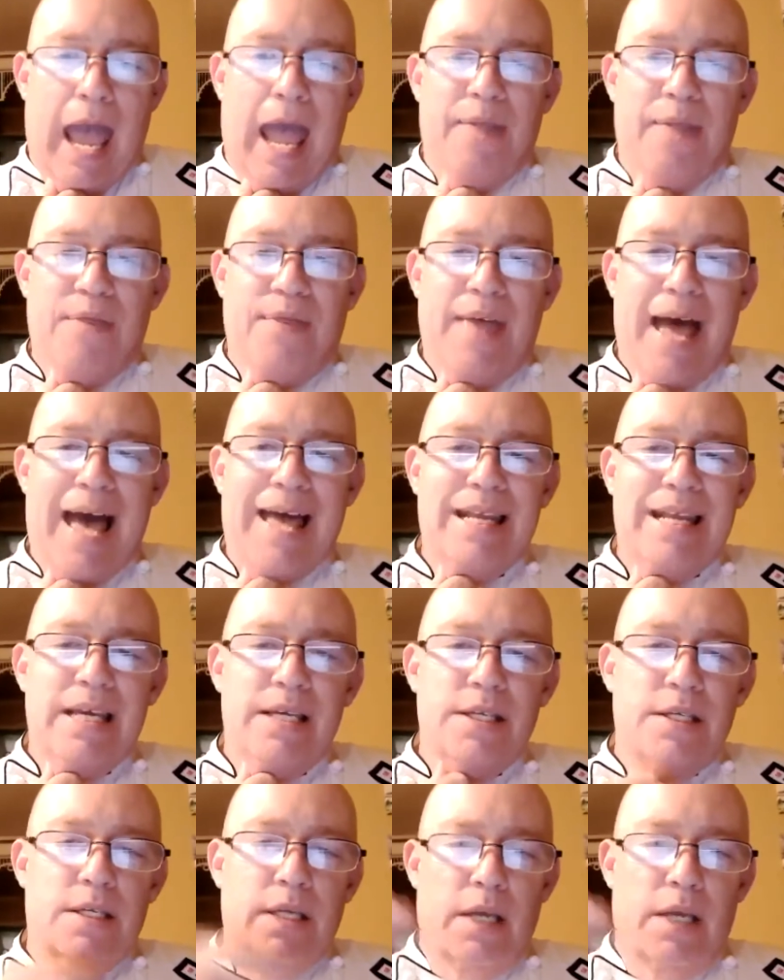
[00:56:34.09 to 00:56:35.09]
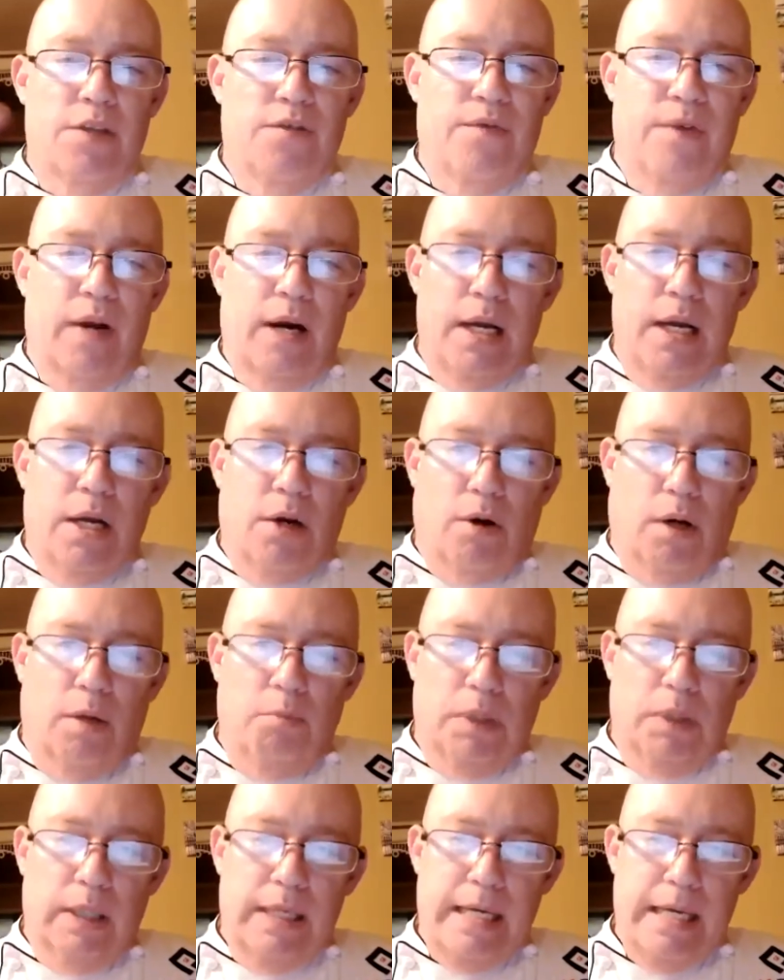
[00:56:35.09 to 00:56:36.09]
And it's very
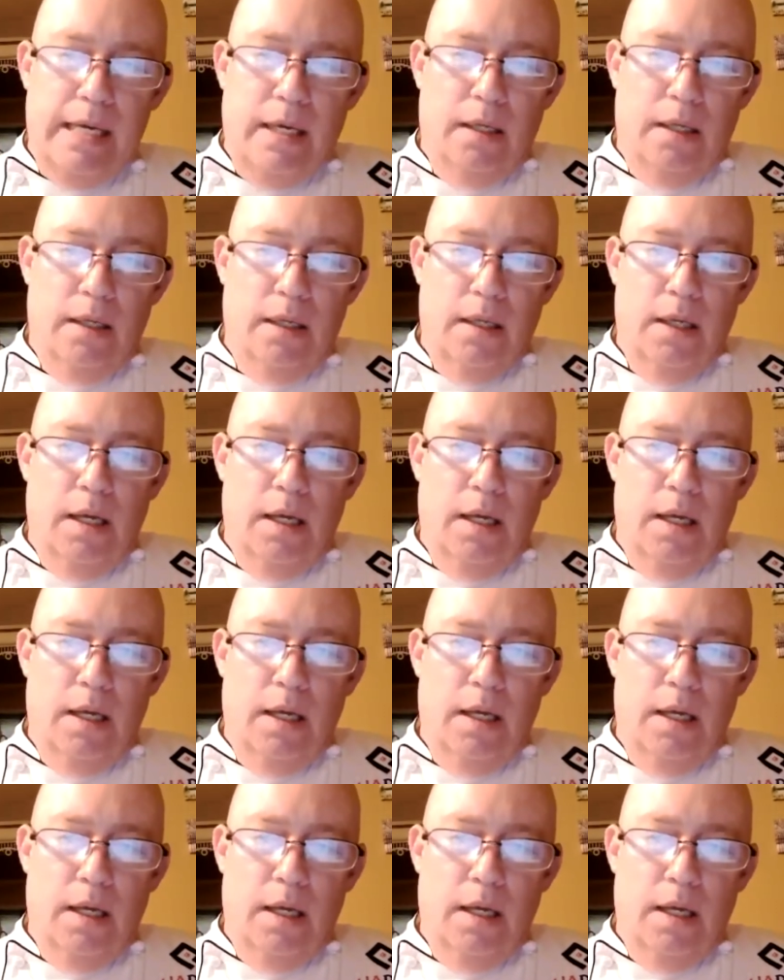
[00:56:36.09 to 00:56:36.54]
crumbly.